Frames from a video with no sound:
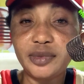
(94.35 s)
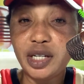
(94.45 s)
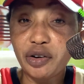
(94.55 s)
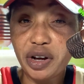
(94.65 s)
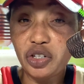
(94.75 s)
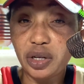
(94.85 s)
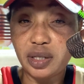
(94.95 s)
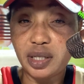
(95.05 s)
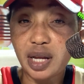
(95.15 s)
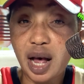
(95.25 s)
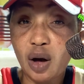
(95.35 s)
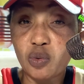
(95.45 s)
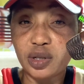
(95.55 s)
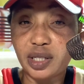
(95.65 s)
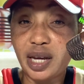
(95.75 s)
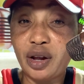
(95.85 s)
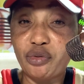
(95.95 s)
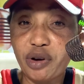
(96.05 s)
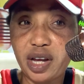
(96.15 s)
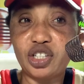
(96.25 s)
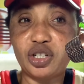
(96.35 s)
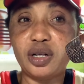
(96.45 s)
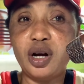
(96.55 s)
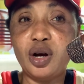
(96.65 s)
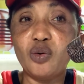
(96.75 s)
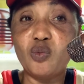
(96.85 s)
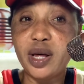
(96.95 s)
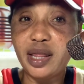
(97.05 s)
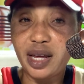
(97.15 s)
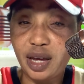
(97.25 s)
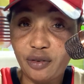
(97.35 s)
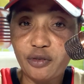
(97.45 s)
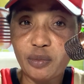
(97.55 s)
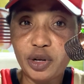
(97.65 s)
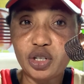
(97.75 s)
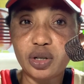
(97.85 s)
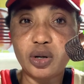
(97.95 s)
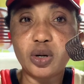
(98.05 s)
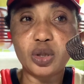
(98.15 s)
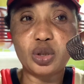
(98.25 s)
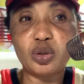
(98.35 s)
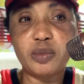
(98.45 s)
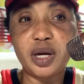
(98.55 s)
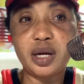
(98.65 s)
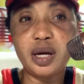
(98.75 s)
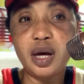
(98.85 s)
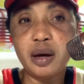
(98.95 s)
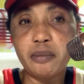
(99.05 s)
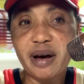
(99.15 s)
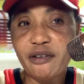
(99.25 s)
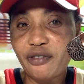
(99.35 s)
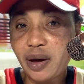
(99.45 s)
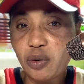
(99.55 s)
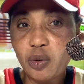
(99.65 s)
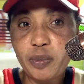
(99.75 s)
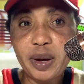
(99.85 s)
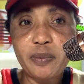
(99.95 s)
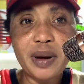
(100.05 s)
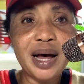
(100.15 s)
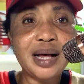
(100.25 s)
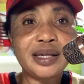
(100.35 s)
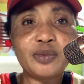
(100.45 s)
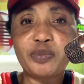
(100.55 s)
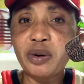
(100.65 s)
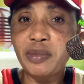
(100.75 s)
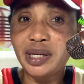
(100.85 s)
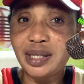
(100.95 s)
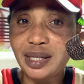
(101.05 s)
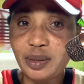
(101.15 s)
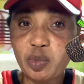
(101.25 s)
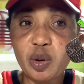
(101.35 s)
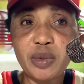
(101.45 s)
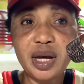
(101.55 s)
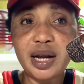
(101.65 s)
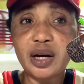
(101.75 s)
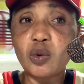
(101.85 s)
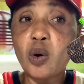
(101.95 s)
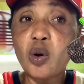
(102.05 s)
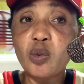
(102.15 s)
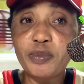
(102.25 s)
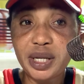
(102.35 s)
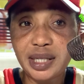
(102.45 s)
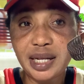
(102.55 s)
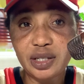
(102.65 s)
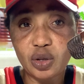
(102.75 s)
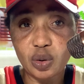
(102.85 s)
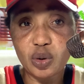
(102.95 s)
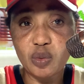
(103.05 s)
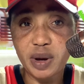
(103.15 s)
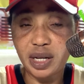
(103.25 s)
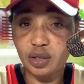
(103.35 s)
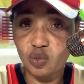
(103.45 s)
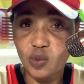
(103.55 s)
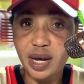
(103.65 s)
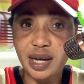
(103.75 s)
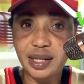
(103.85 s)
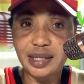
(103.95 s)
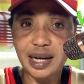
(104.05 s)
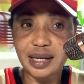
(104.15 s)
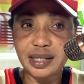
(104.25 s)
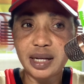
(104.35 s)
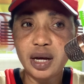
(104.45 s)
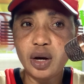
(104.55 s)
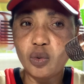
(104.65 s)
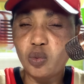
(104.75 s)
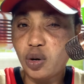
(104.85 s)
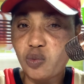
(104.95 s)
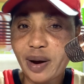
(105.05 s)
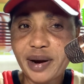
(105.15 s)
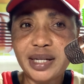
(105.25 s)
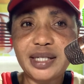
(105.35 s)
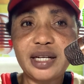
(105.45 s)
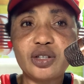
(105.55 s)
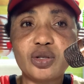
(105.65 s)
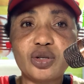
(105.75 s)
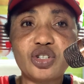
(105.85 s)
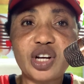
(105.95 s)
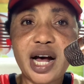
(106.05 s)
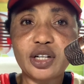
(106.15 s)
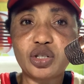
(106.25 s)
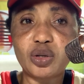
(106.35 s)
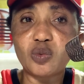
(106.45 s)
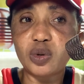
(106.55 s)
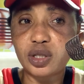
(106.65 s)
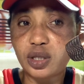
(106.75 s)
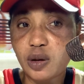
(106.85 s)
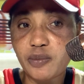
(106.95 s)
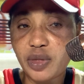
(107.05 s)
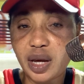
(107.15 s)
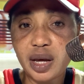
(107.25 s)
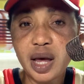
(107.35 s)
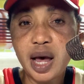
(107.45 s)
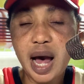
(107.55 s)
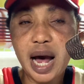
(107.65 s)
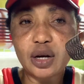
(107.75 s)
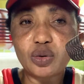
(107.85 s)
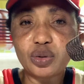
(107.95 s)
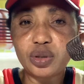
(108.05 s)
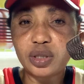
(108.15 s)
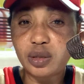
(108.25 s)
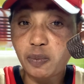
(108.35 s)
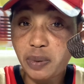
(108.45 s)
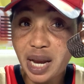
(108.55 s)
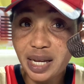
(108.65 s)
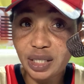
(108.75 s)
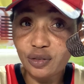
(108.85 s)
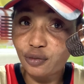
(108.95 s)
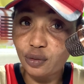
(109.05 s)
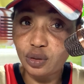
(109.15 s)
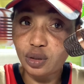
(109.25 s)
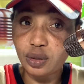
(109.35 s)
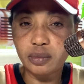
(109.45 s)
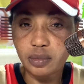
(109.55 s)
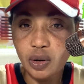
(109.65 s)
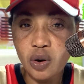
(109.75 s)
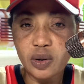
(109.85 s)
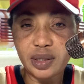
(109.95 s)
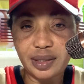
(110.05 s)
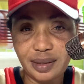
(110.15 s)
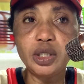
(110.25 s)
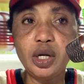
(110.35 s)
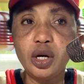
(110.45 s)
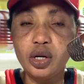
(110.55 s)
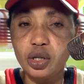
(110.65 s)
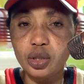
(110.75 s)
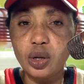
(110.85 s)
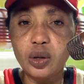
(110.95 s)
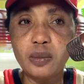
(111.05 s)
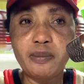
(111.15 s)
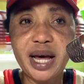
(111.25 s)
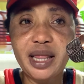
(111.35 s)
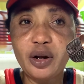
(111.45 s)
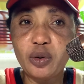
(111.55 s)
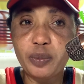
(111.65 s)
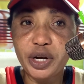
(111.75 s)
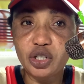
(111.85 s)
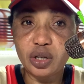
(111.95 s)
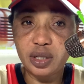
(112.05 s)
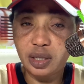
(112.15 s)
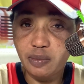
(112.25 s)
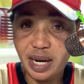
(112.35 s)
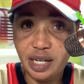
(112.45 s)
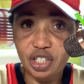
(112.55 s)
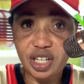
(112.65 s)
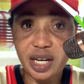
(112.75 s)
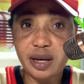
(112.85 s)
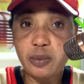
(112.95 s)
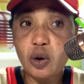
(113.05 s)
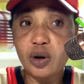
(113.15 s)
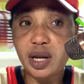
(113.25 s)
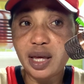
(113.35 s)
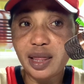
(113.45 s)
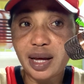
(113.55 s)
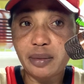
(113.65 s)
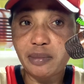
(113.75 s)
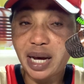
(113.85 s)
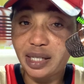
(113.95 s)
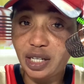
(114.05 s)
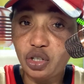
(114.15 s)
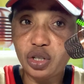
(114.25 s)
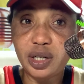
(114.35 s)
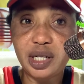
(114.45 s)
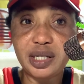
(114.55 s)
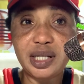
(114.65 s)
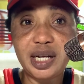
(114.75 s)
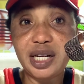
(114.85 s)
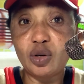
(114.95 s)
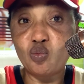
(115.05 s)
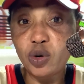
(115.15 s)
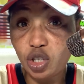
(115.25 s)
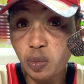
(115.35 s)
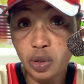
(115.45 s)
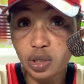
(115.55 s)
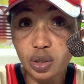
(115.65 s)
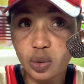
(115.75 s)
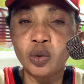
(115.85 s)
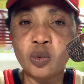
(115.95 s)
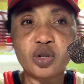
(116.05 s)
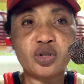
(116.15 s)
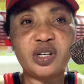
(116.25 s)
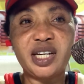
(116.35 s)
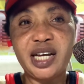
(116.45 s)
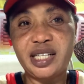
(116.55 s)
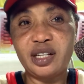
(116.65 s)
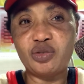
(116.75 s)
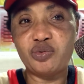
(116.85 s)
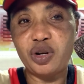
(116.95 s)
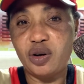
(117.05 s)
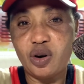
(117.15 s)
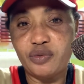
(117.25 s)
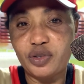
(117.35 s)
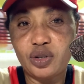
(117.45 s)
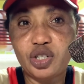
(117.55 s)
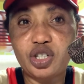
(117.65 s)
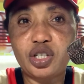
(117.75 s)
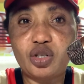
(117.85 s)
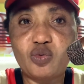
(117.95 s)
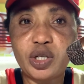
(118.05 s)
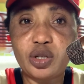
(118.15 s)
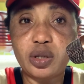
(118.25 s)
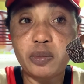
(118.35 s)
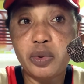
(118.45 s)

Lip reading: Creations, I was enraged when the information got to me. My vehicle papers, premises permit, and all business documents were intact. What warranted such action was something I couldn't place foot on. So my then operations manager kept calling that my attention is needed, which more so was unnecessary of such situation.